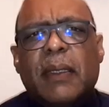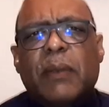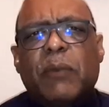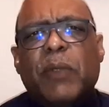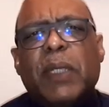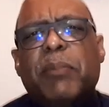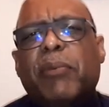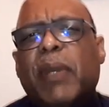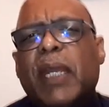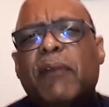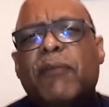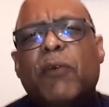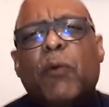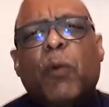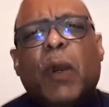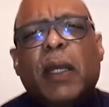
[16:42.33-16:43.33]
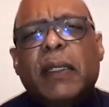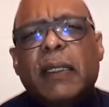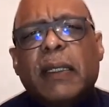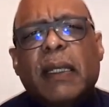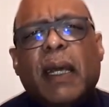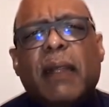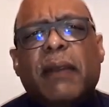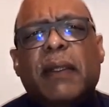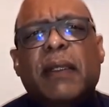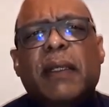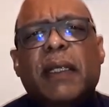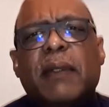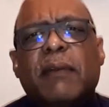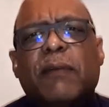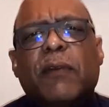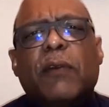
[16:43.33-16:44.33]
We pray for one
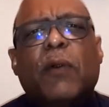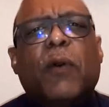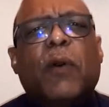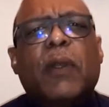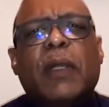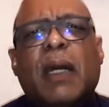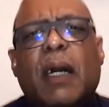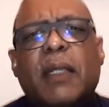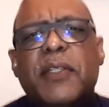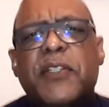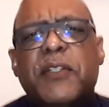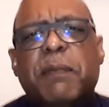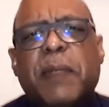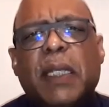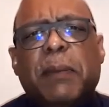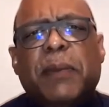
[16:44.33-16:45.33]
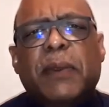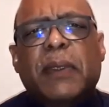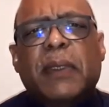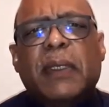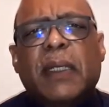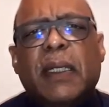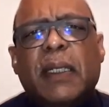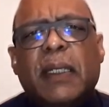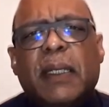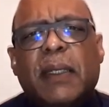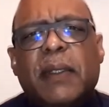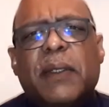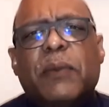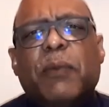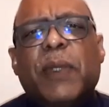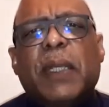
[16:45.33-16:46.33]
another and for all God's people
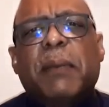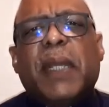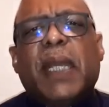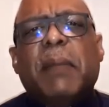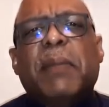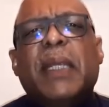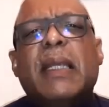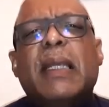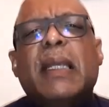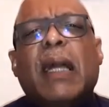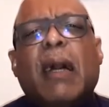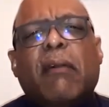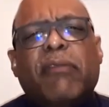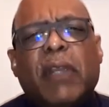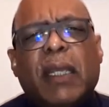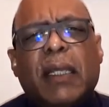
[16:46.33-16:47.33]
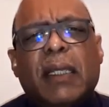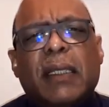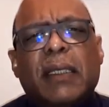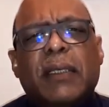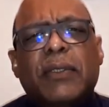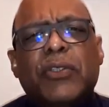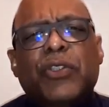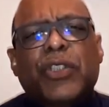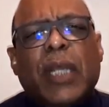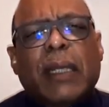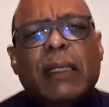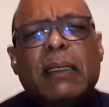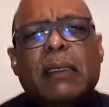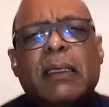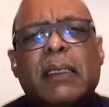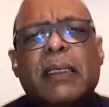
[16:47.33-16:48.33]
that we may be loving,
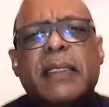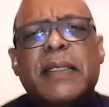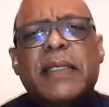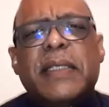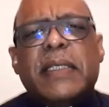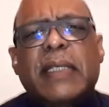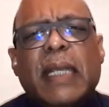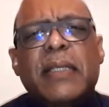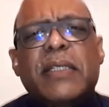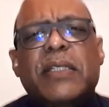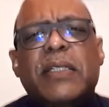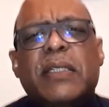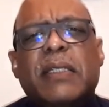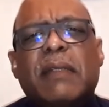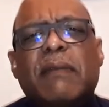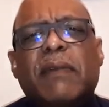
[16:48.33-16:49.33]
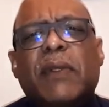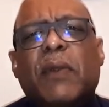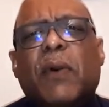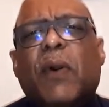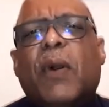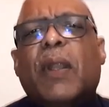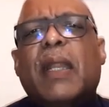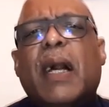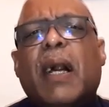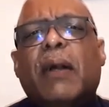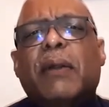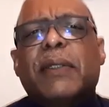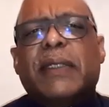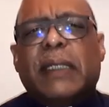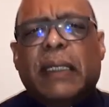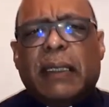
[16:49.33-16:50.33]
gentle, and sensitive in all
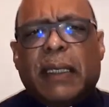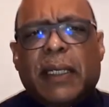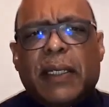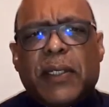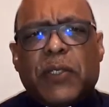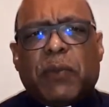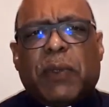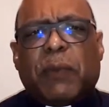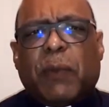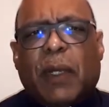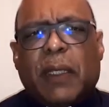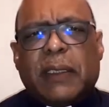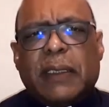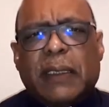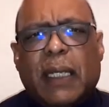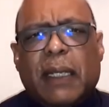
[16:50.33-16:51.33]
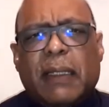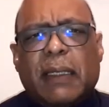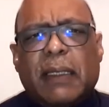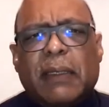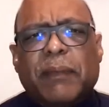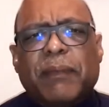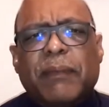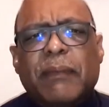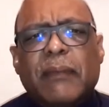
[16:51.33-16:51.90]
our dealings with one another.